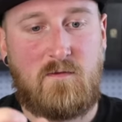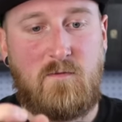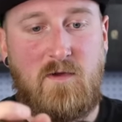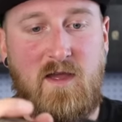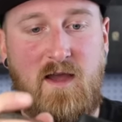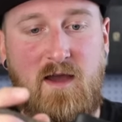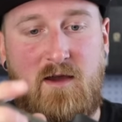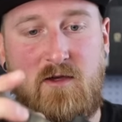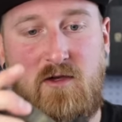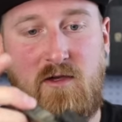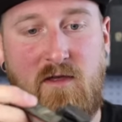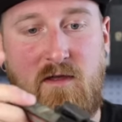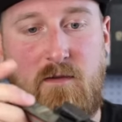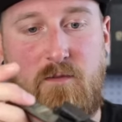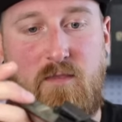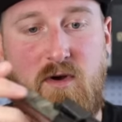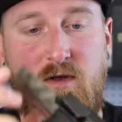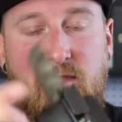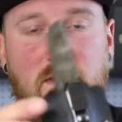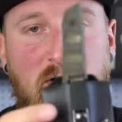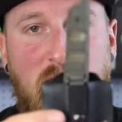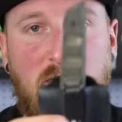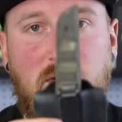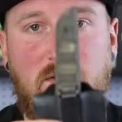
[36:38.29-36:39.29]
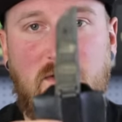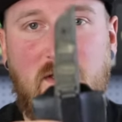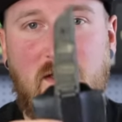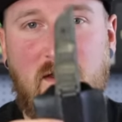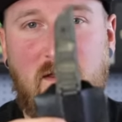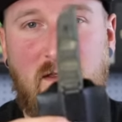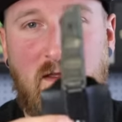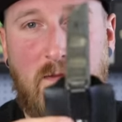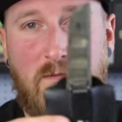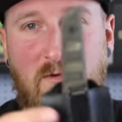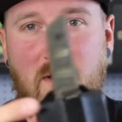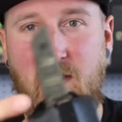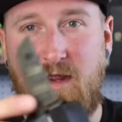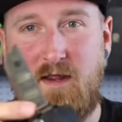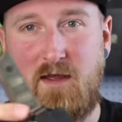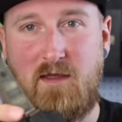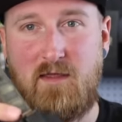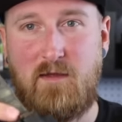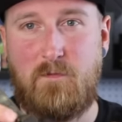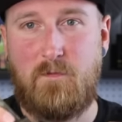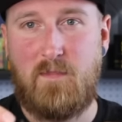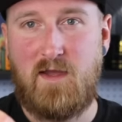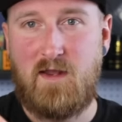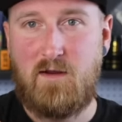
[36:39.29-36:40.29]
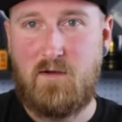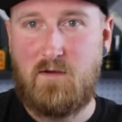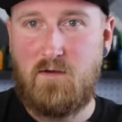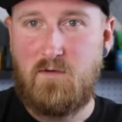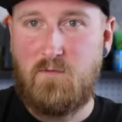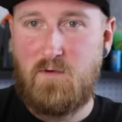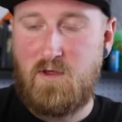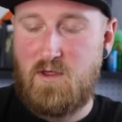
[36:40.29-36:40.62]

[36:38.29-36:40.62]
We actually put the UltiClip right in the middle,